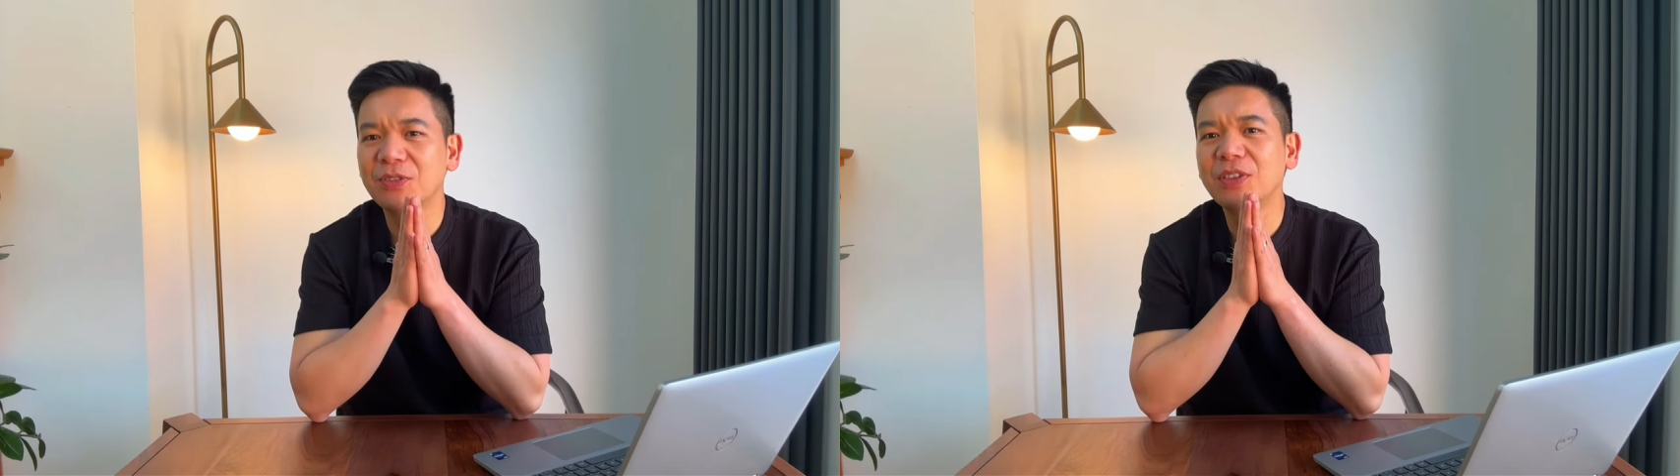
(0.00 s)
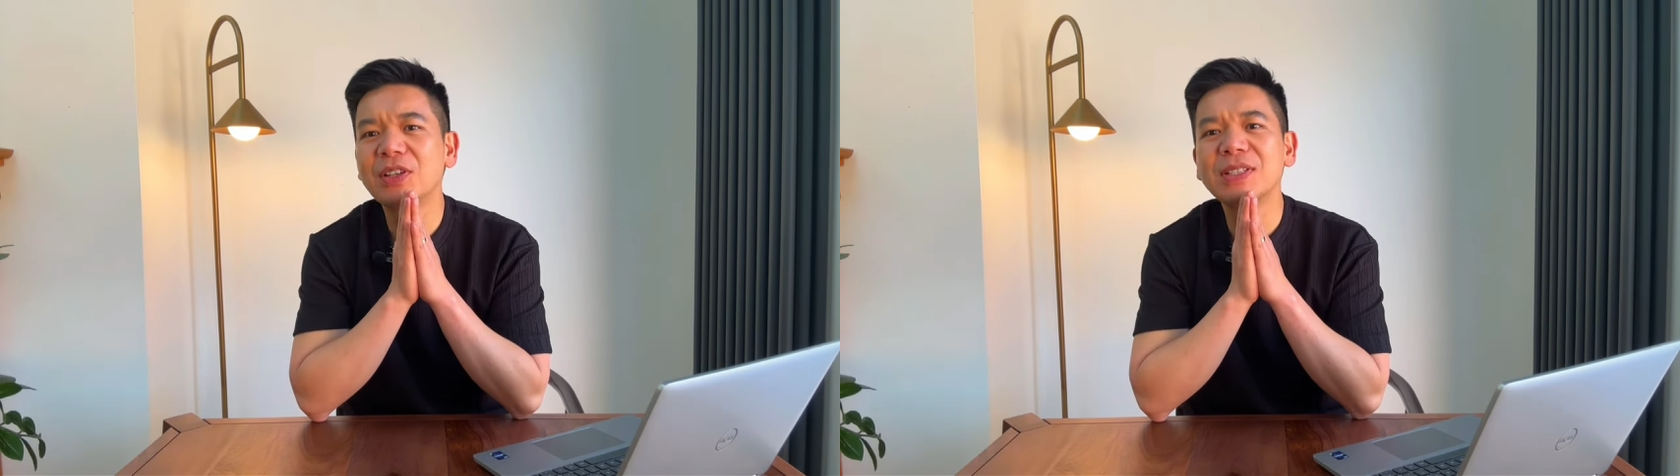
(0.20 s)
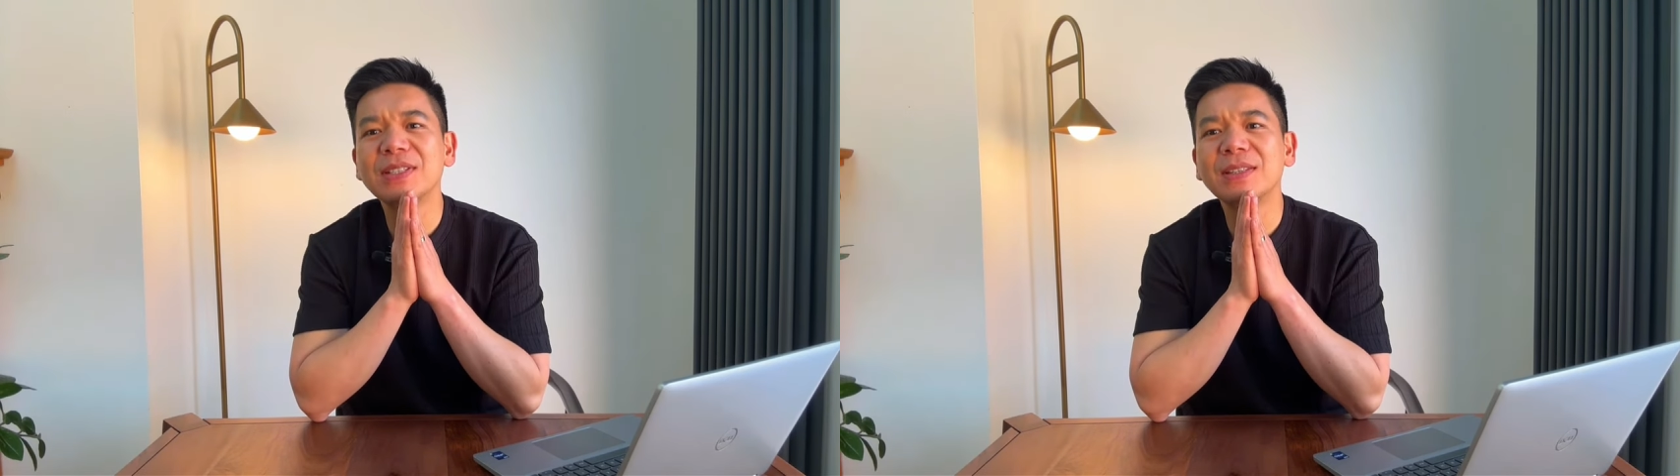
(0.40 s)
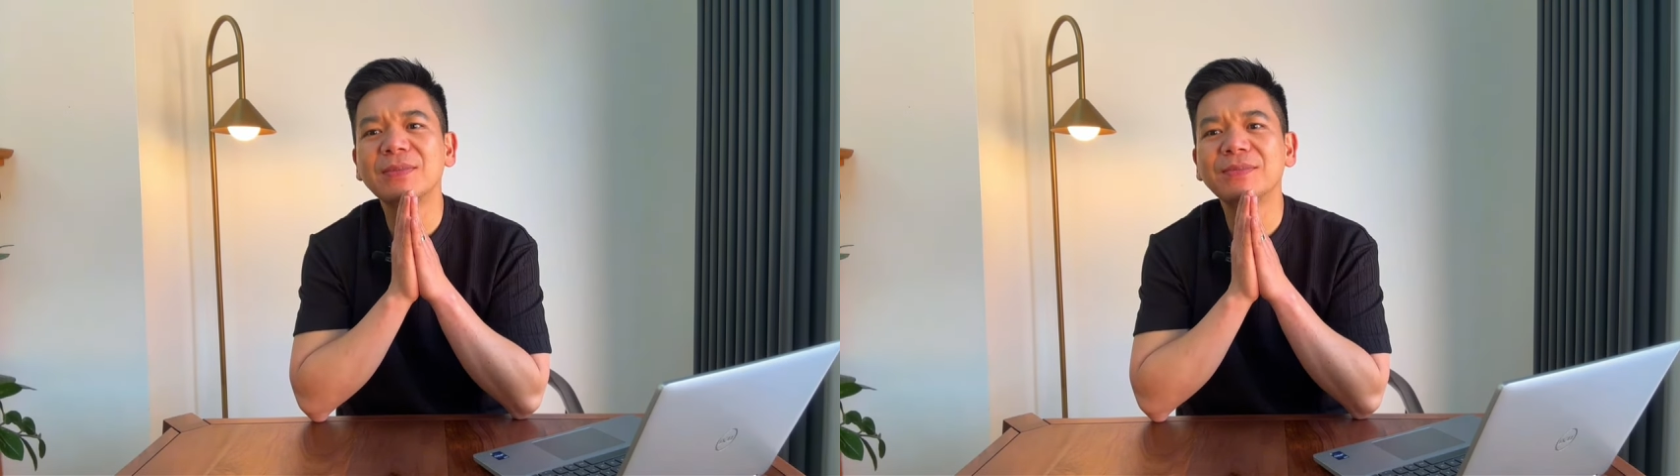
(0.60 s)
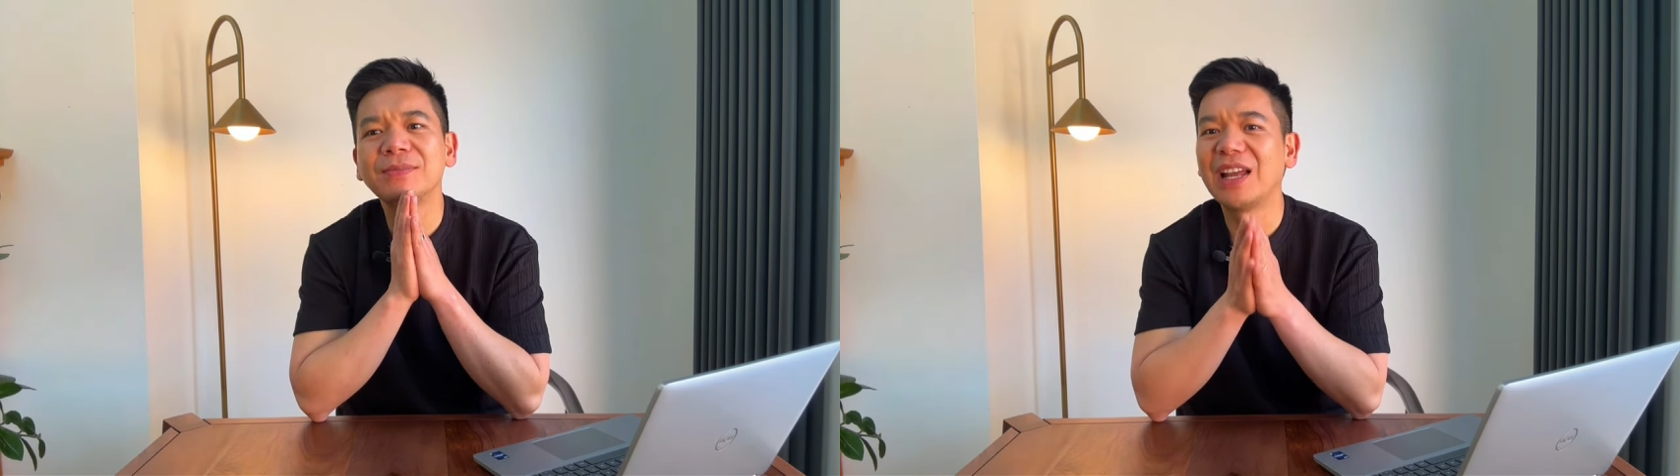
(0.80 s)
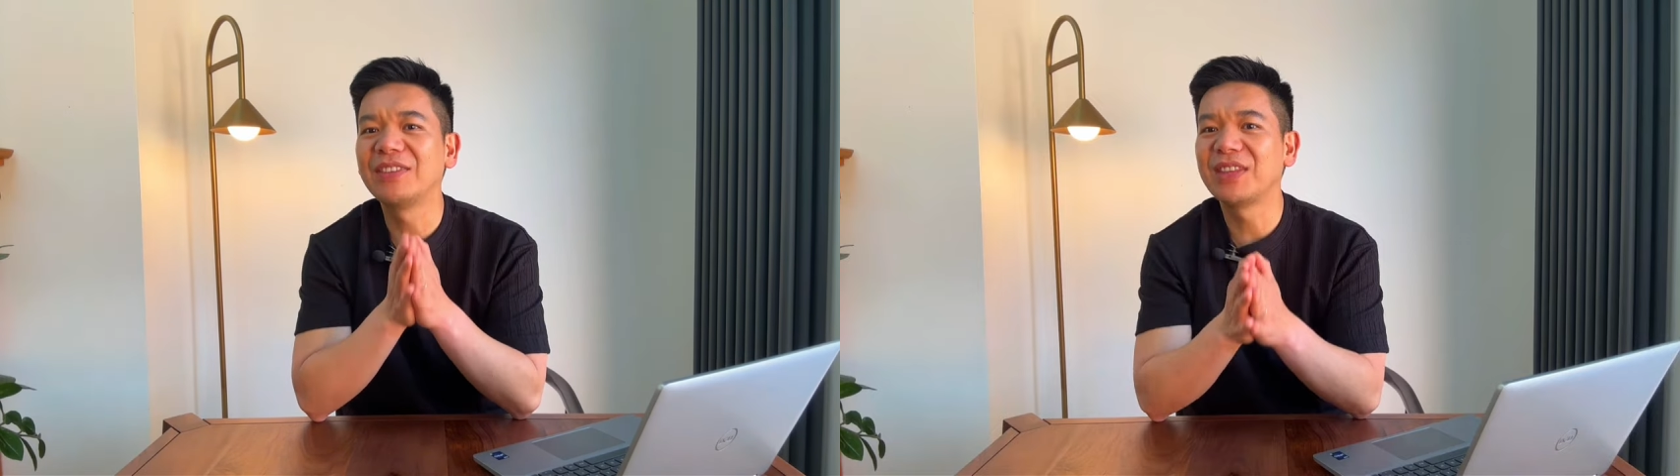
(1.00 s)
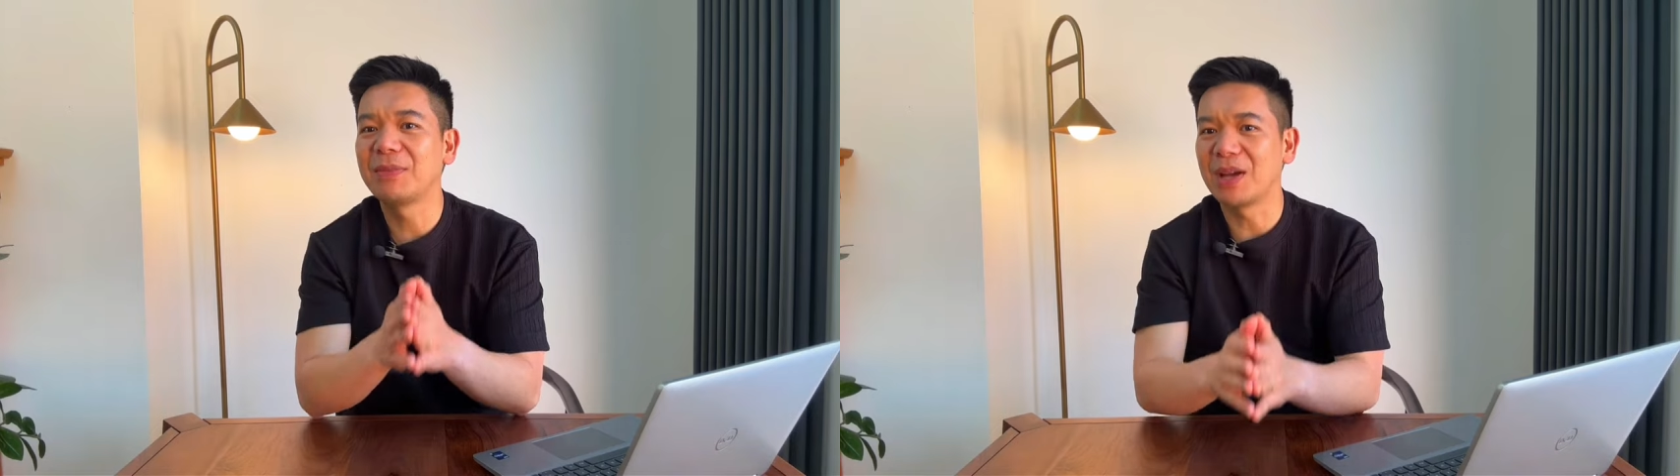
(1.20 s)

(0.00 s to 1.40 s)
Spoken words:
First, Lifetime